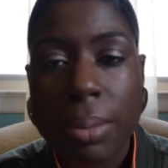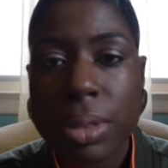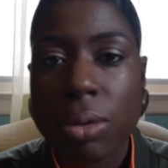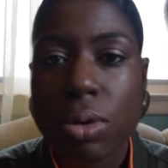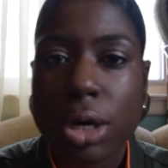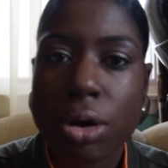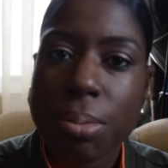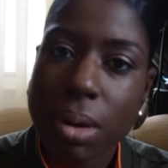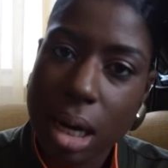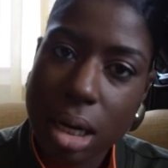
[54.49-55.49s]
They want to know
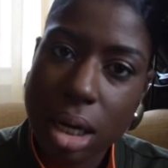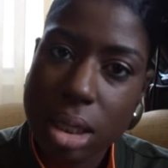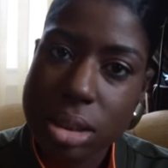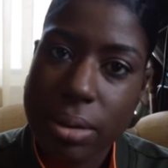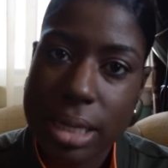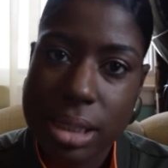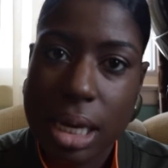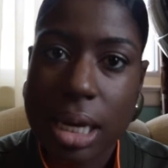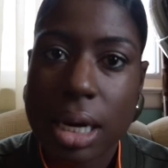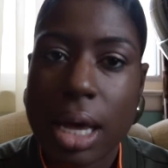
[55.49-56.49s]
products. So I
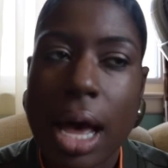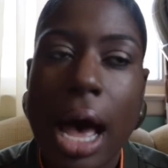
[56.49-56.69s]
said